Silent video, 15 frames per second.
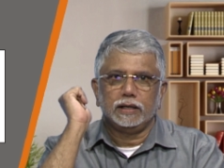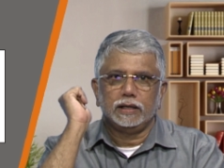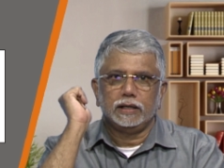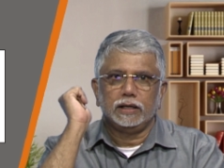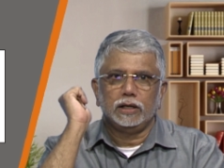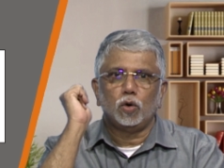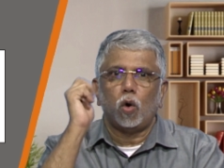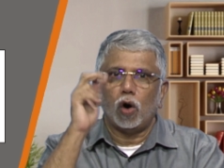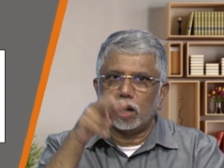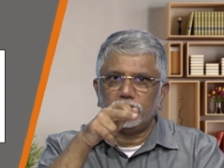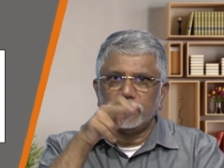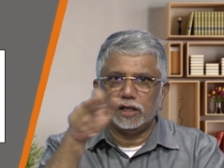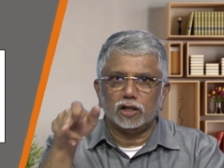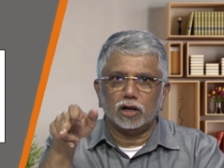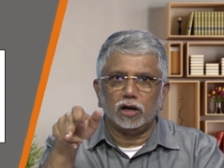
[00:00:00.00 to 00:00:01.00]
In one of the
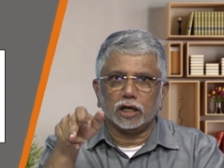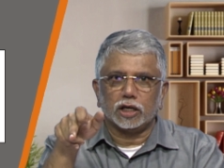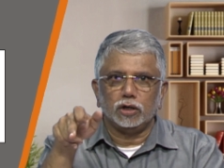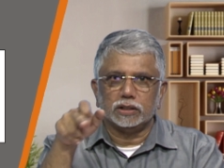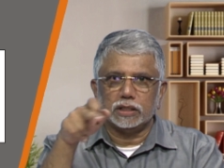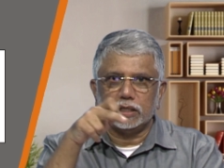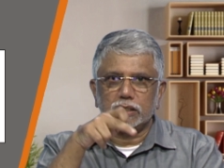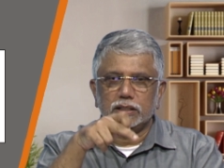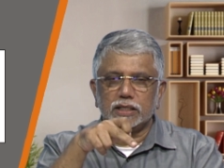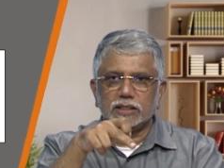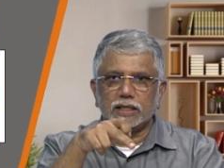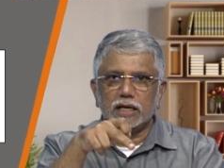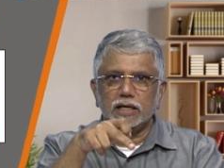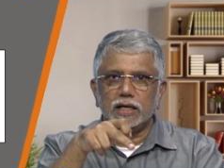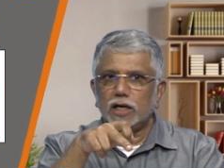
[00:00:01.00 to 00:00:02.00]
interloc the, the
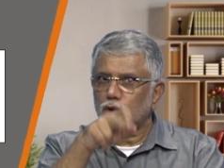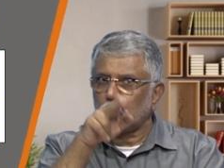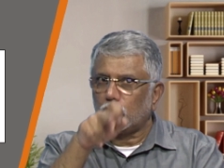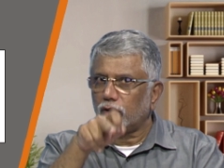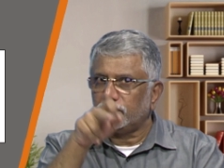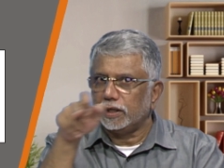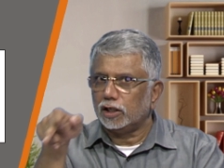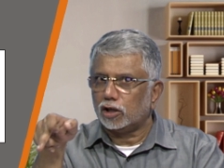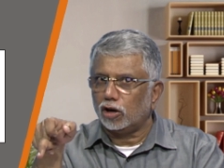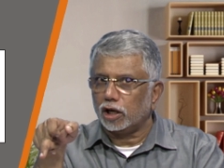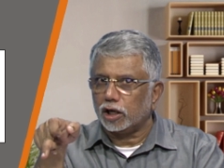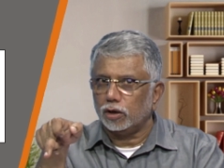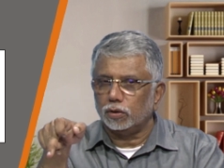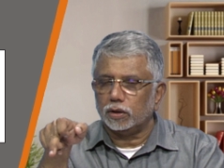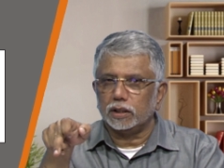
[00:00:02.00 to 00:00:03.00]
sender is one of the
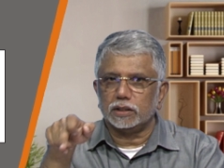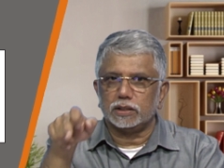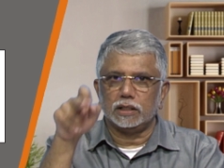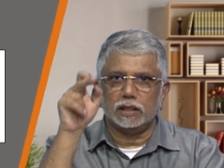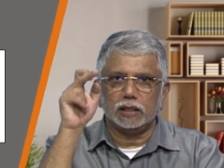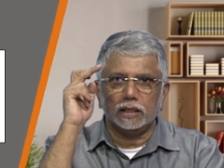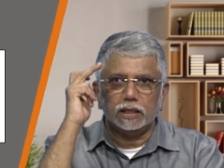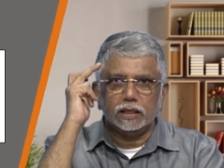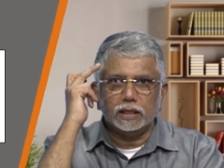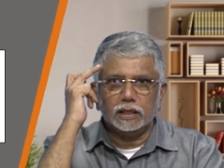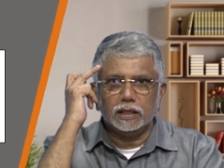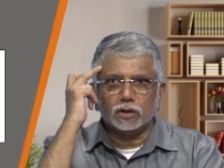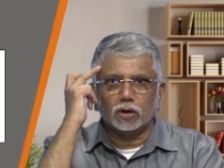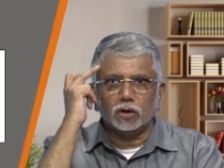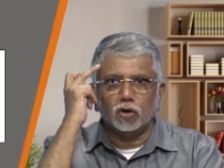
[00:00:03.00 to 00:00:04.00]
interlocutors. It,
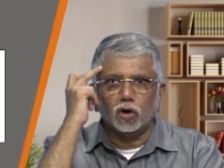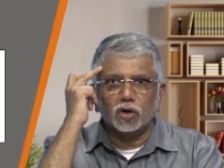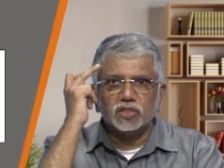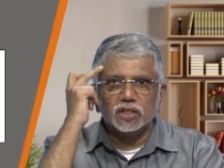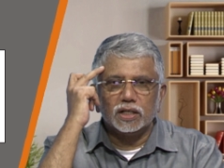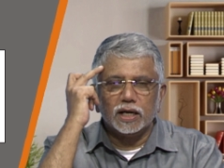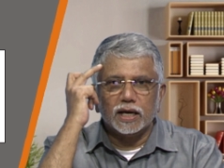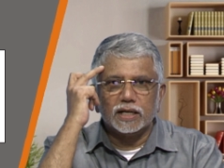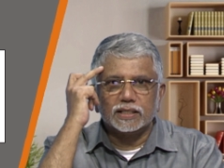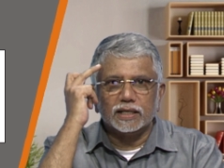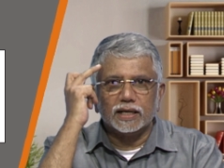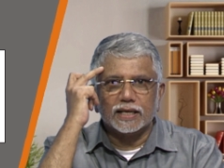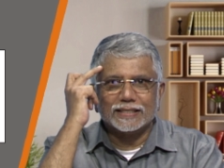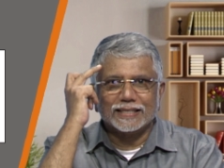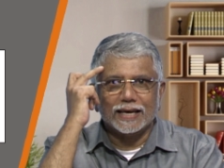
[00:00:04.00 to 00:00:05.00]
it originates in
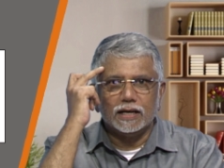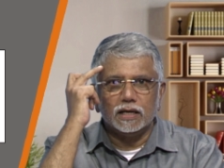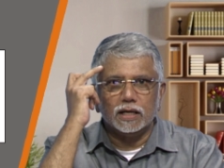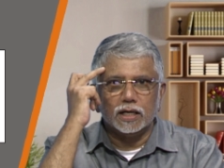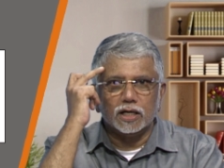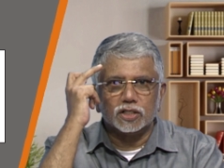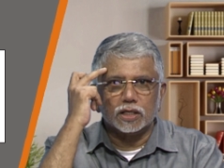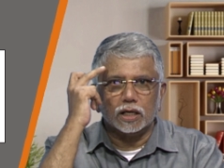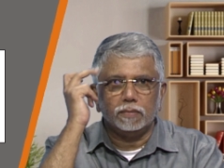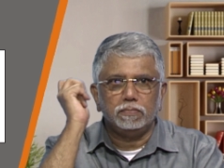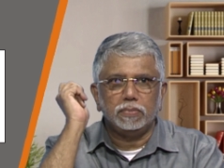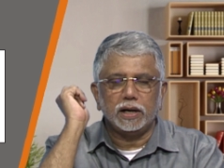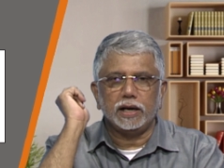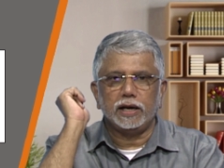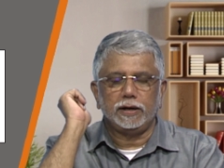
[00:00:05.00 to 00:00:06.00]
the sender's
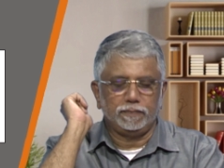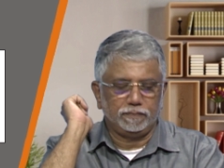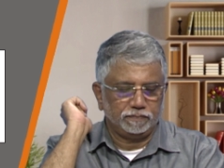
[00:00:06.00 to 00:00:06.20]
brain.